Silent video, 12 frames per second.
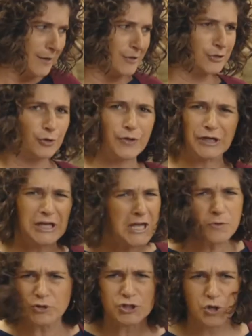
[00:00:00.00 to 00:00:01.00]
So the
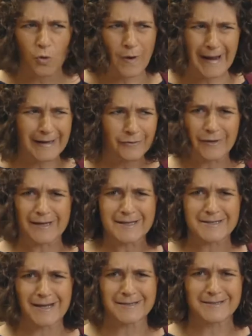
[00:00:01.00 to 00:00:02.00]
king was so angry and he
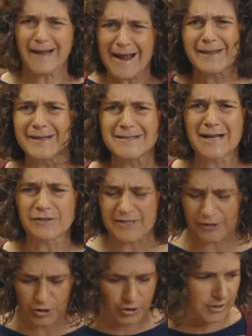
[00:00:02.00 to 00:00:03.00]
says, yeah, that sounds
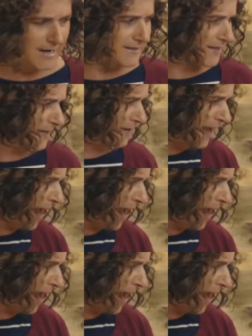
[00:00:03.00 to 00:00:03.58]
like a good idea.